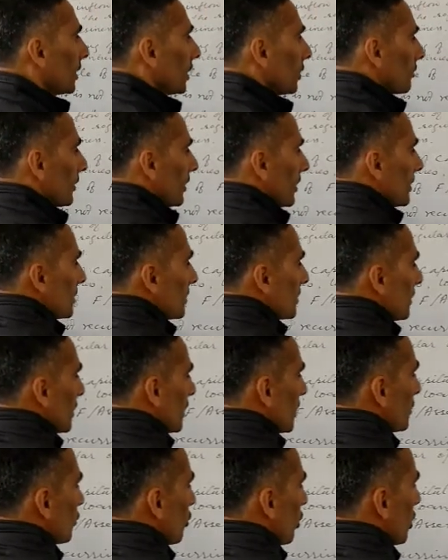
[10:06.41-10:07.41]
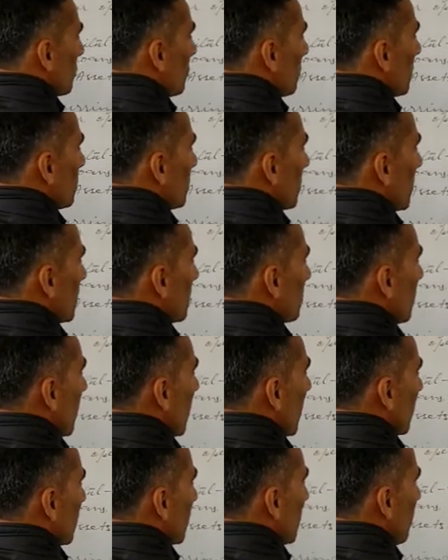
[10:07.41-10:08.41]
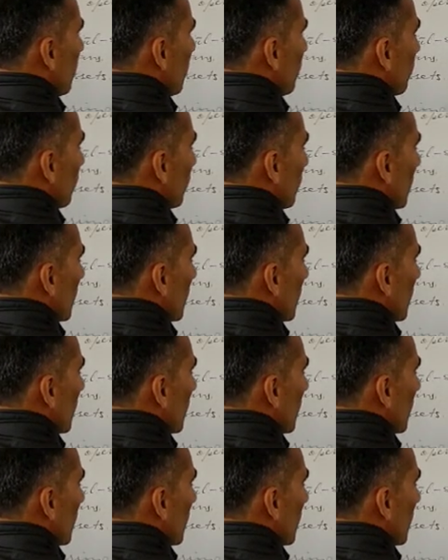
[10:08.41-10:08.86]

Now this need not be paid back.